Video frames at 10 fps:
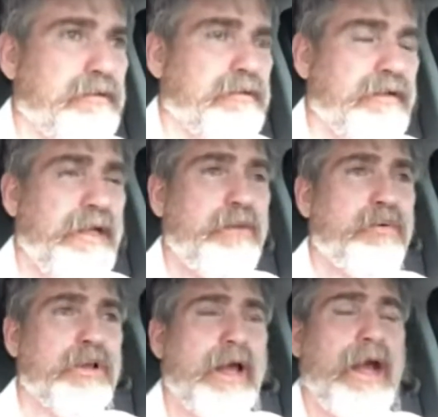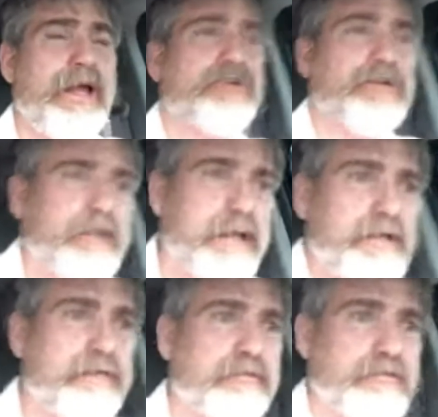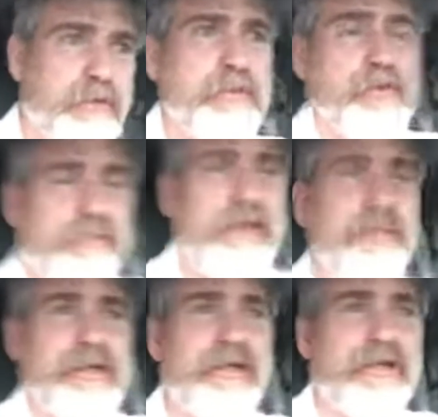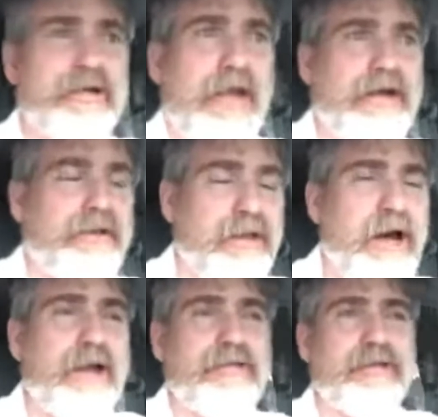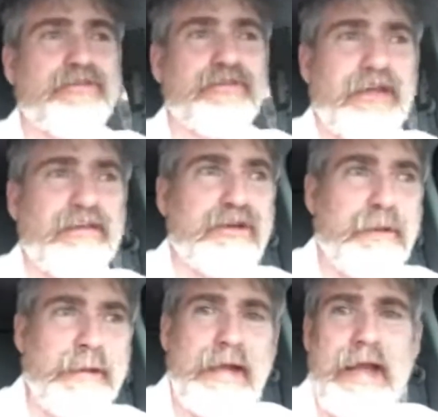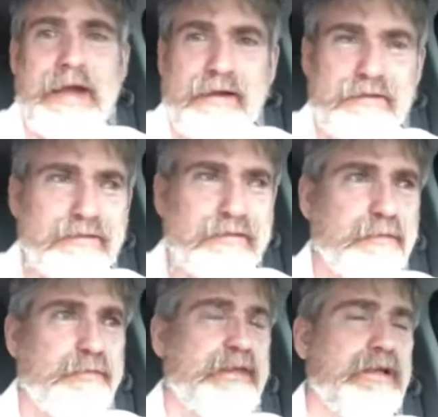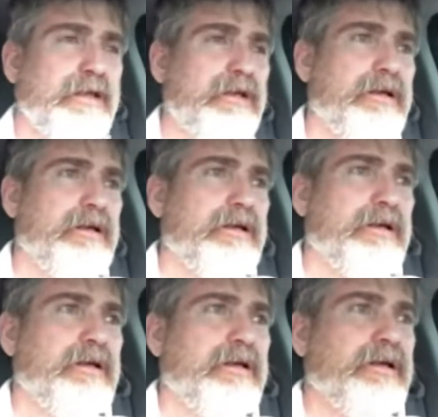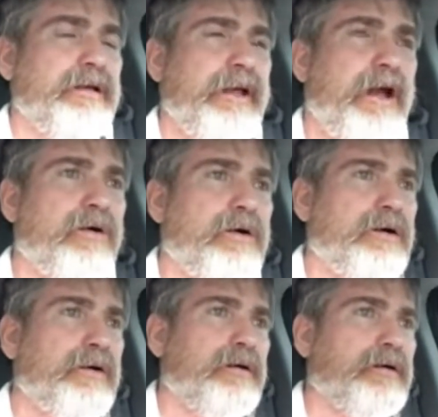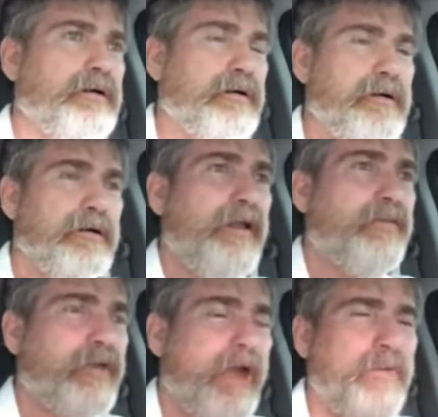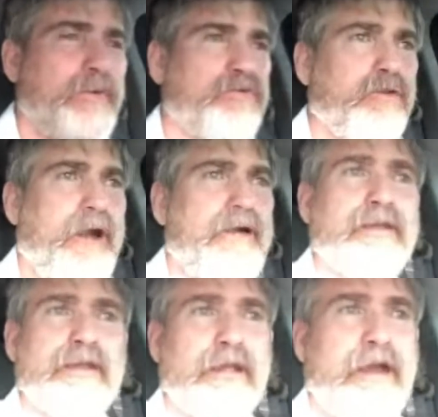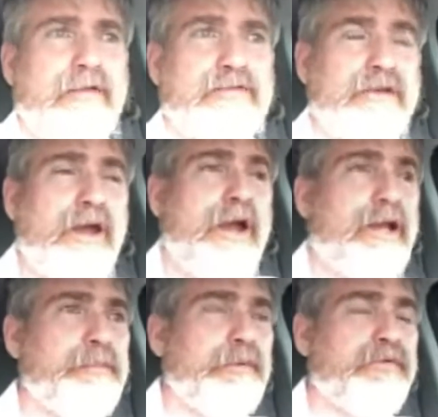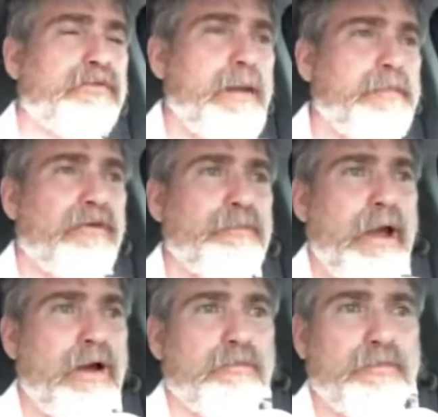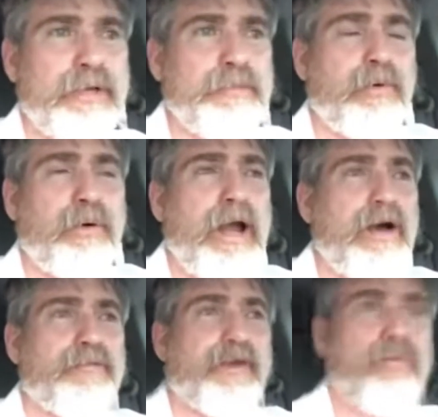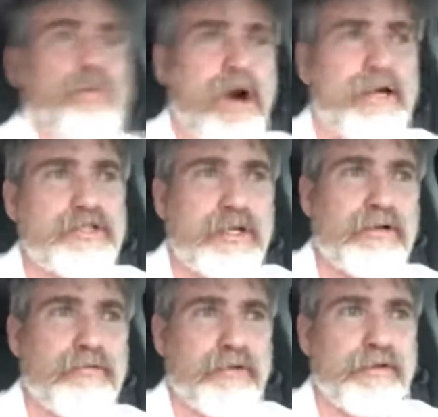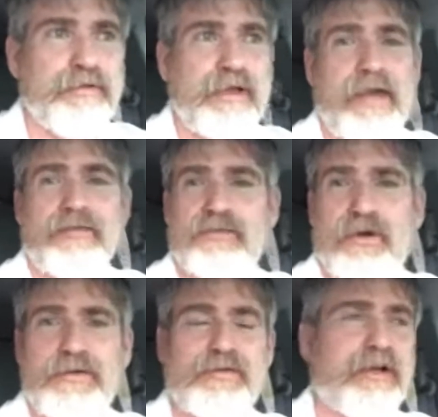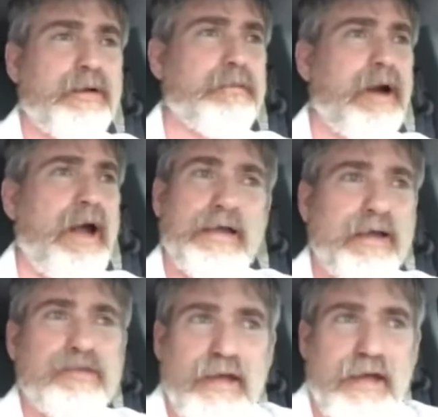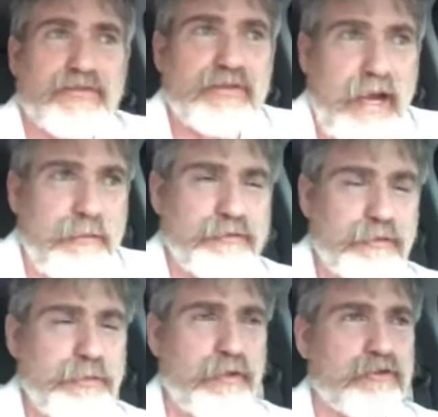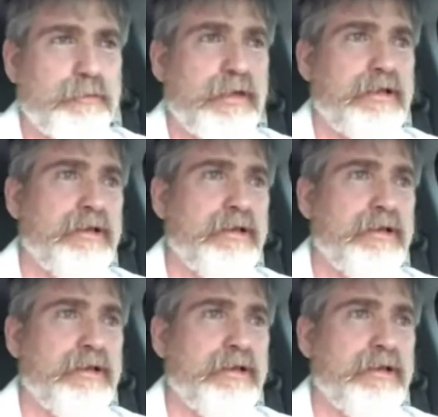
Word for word: it will actually, we will then begin to have a lot of these things coming at us. Now, as I was traveling last night up on top of a mountain, people were out there watching for these asteroids to come by. I guess last night was supposed to be